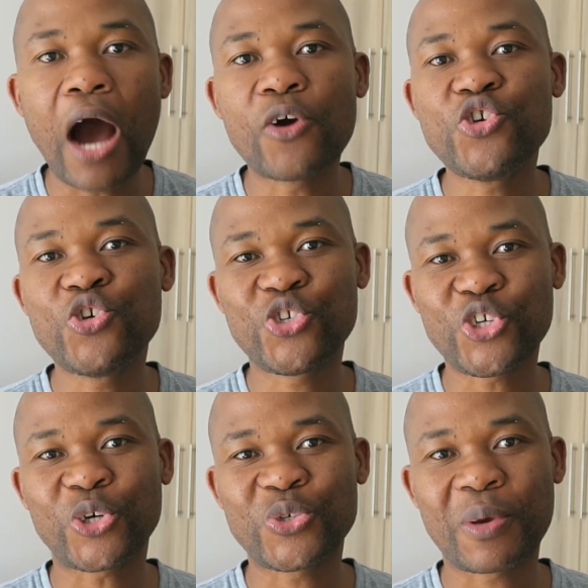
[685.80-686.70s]
do you
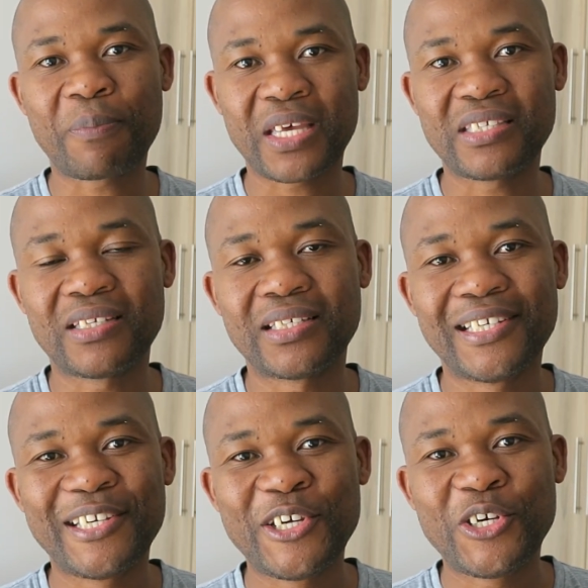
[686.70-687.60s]
talk to a person
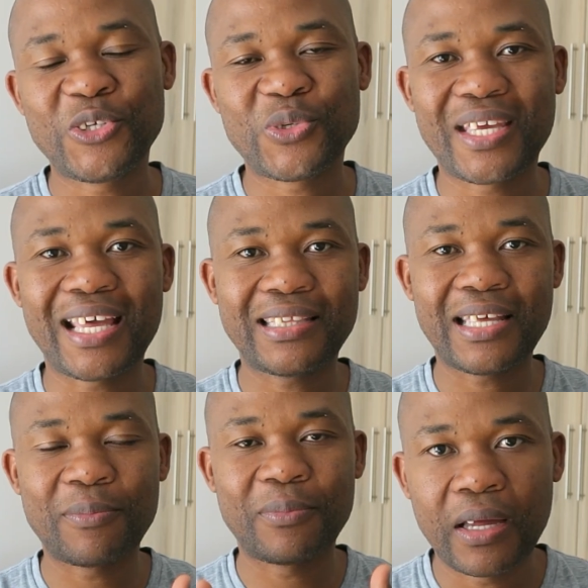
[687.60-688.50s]
to get
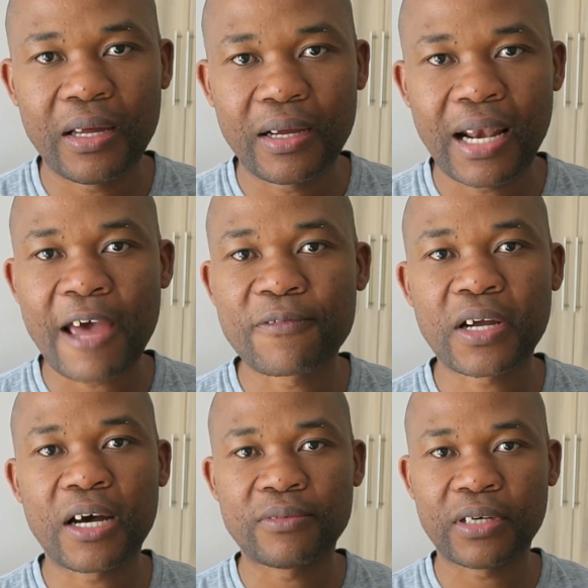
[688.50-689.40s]
them life
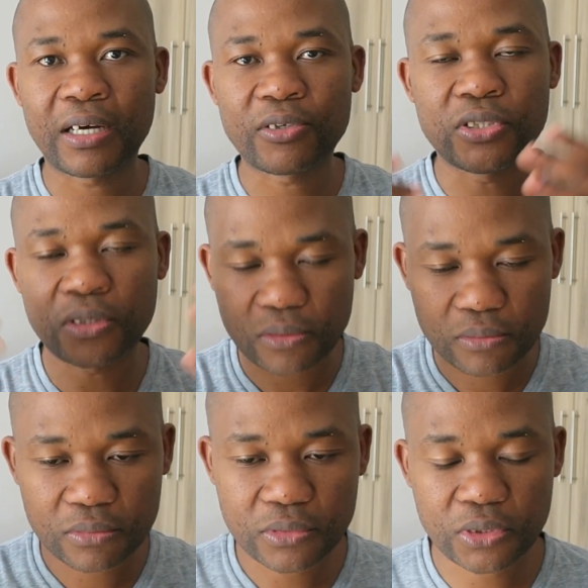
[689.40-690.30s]
cover,
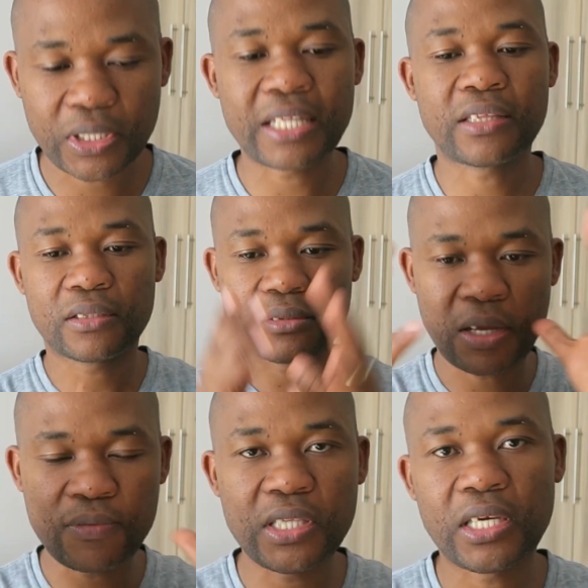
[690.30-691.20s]
to get
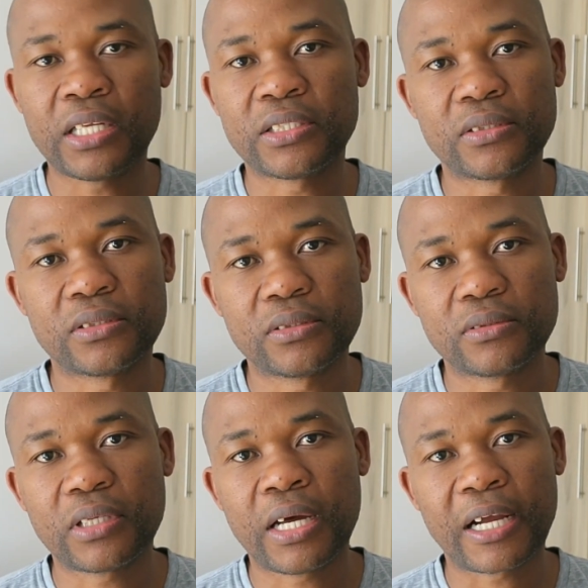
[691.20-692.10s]
everything else
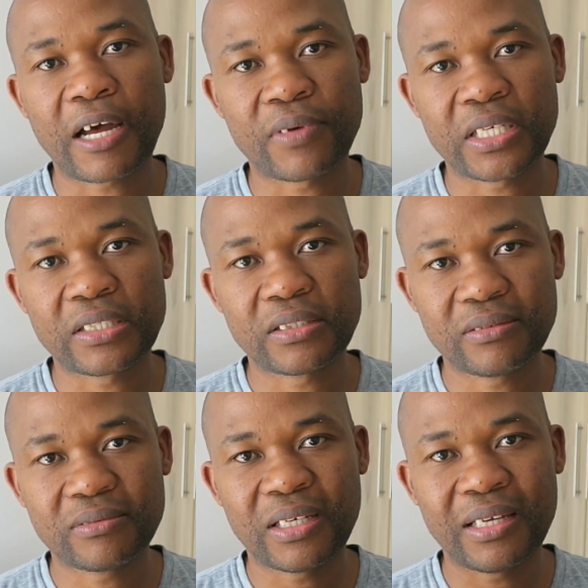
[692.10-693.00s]
covered,
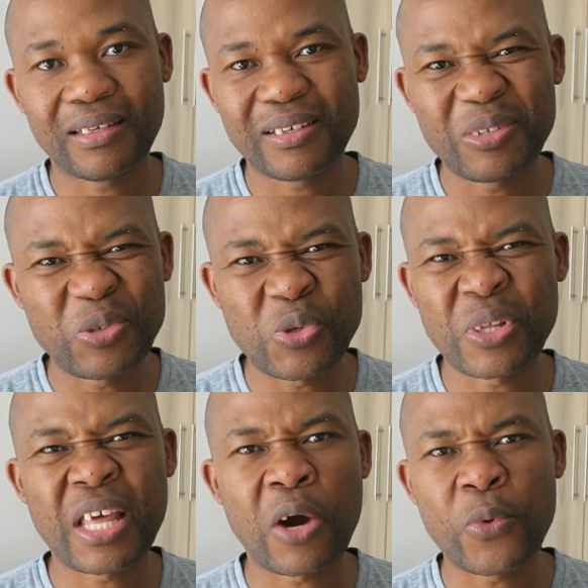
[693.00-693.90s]
to
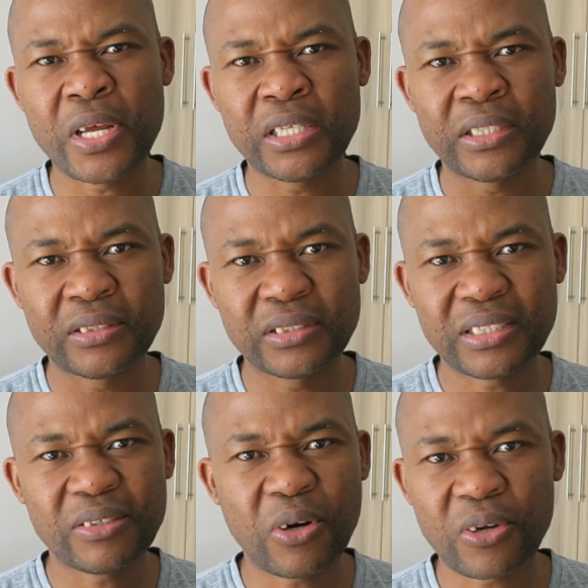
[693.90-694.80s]
their will,
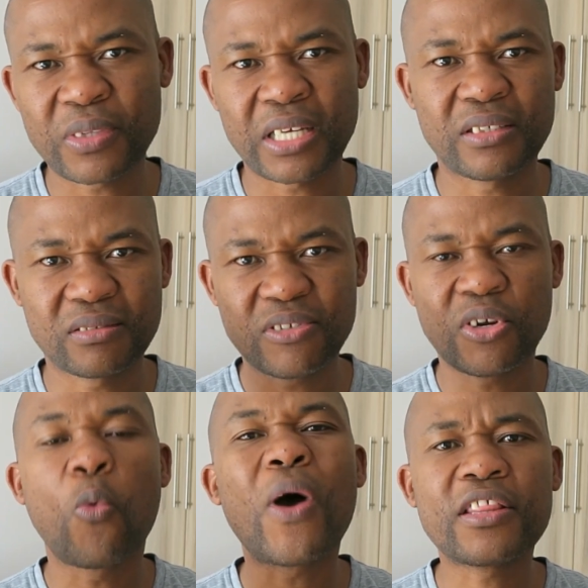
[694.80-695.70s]
all of that.
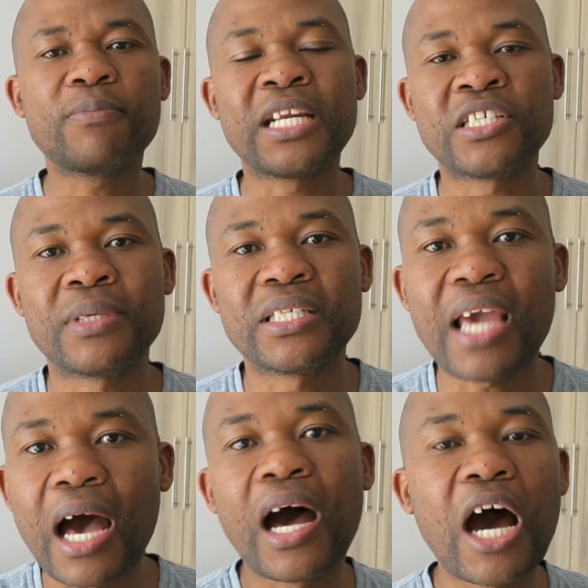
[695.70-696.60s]
Wealth management,
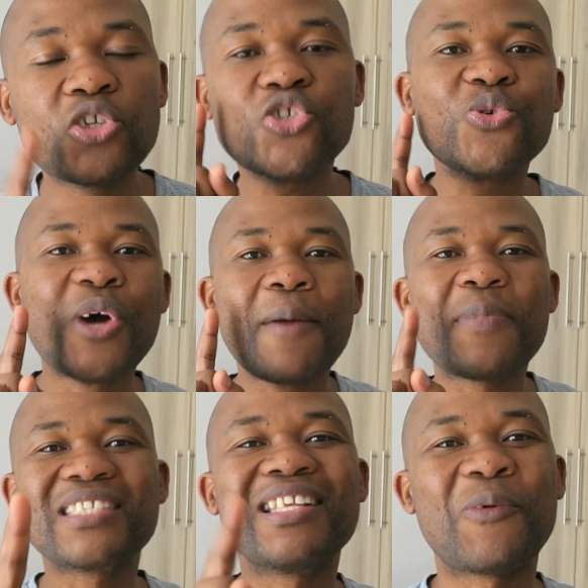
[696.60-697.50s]
how to do
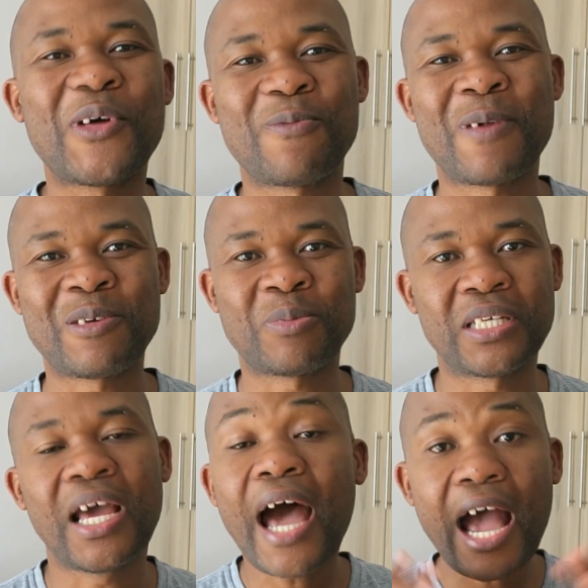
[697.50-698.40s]
personal wealth management.
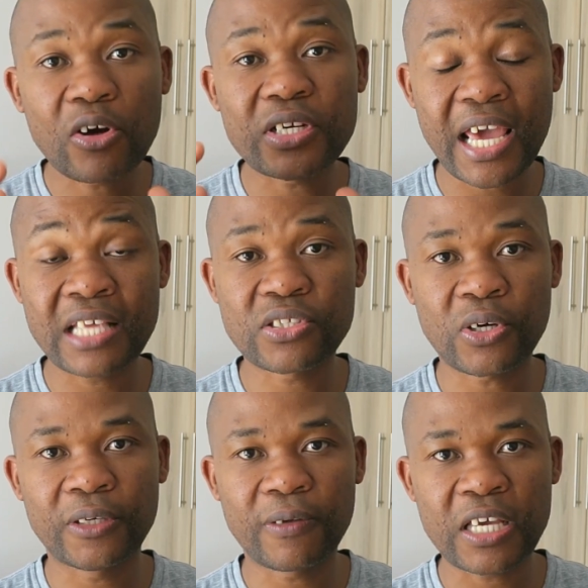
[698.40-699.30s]
I got
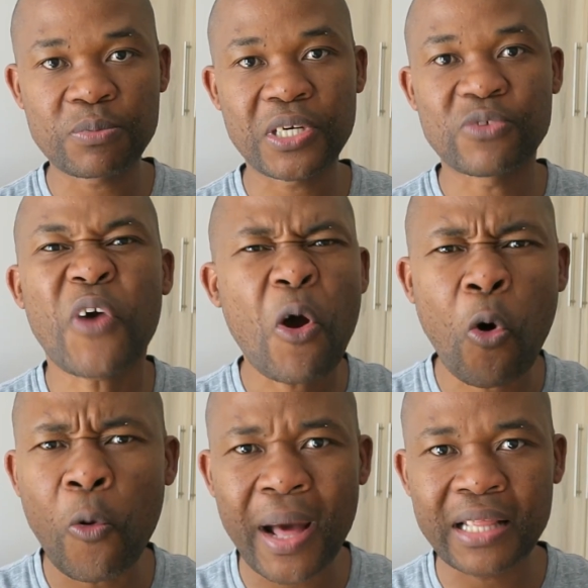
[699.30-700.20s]
hands-on experience for a
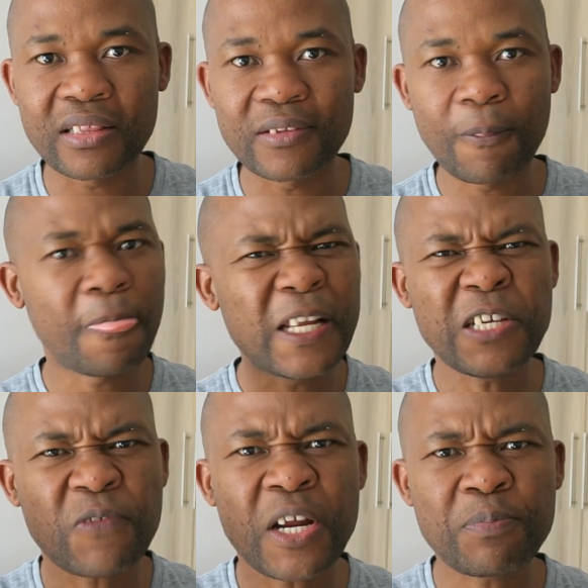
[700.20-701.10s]
whole month.
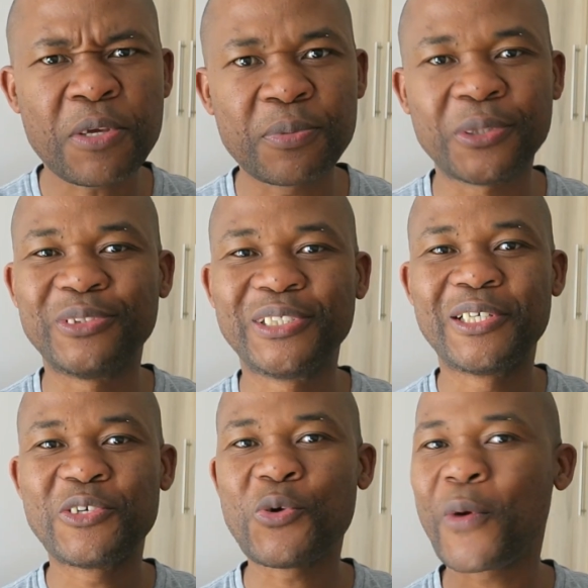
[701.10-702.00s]
Different people
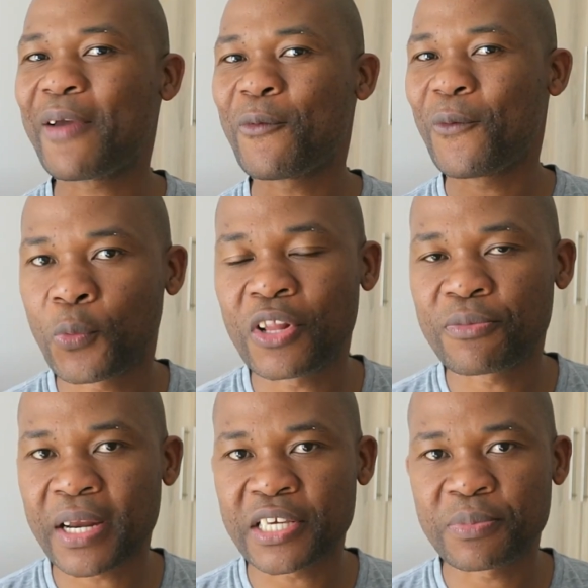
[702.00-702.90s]
doing wealth
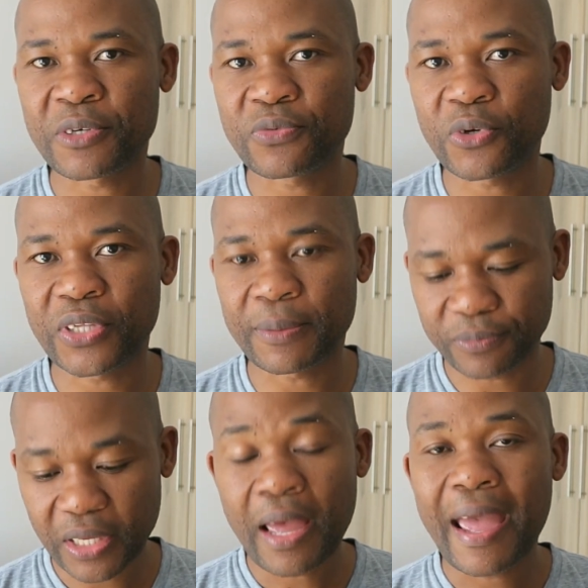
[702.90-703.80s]
management for them.
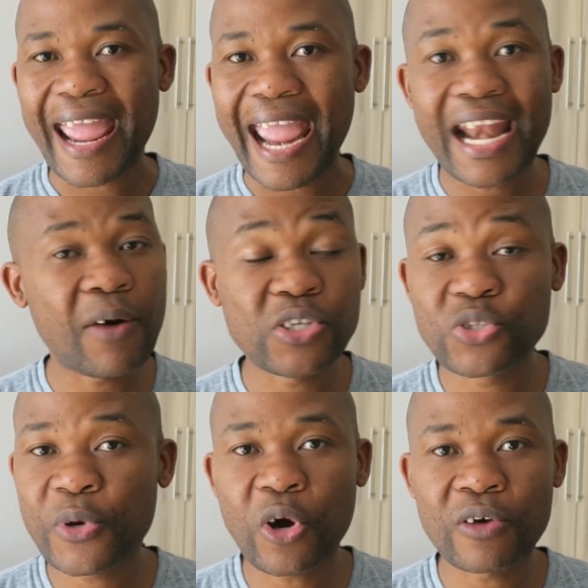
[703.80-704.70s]
And I was
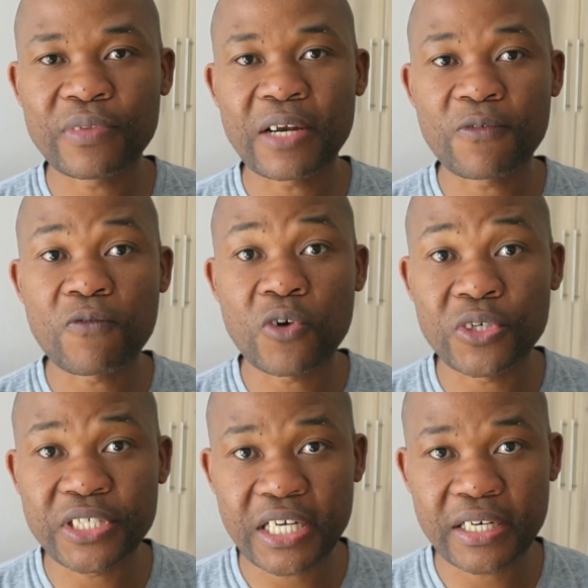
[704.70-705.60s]
doing all of that for
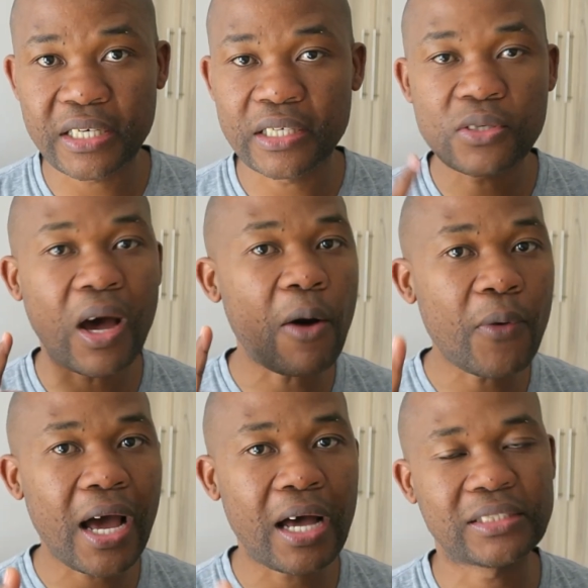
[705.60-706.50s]
volunteering. So I
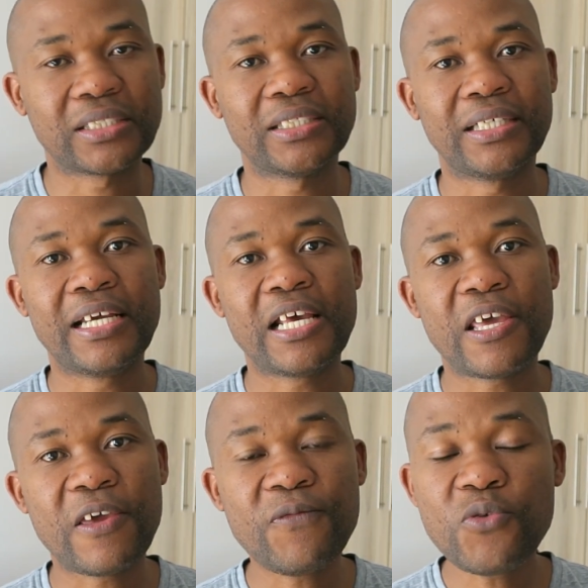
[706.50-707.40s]
would ask,
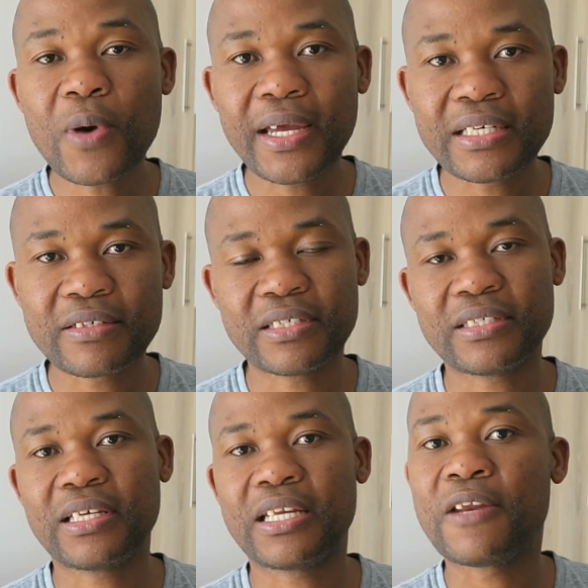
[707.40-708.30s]
if you are
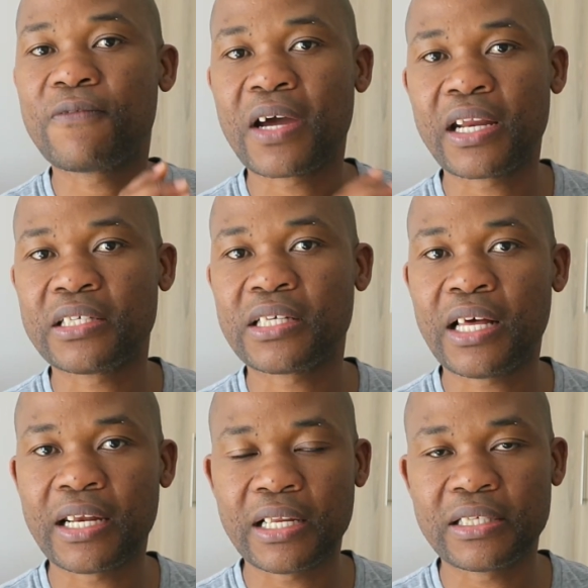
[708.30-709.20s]
interested in financial
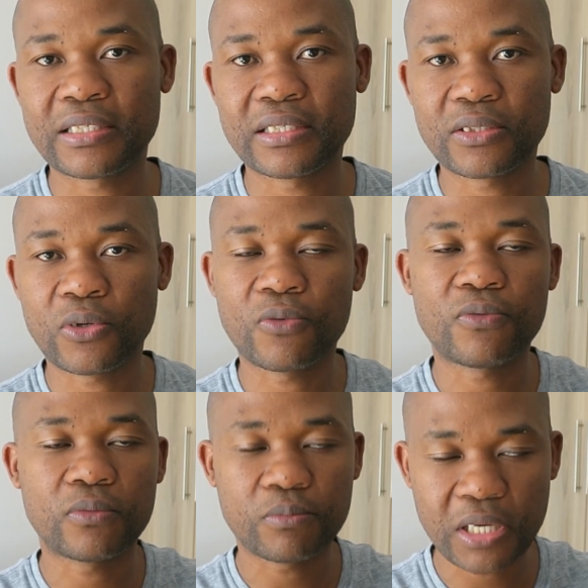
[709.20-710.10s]
analysis or
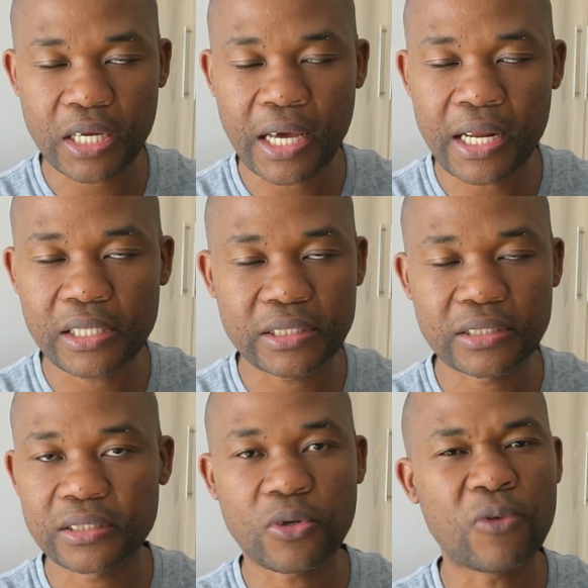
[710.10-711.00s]
being an analyst
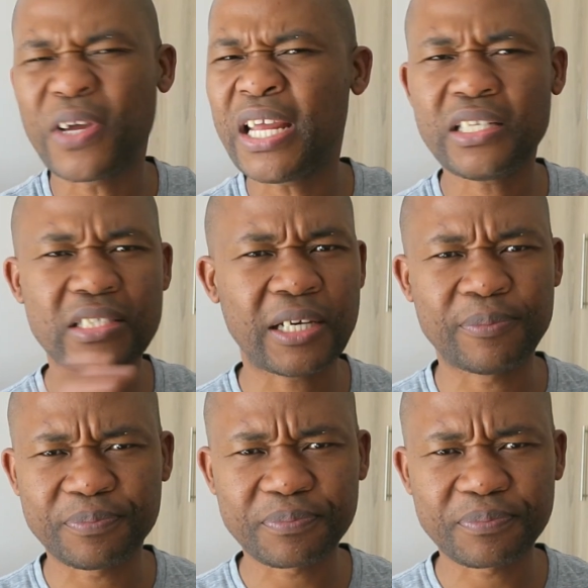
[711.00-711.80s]
of any type,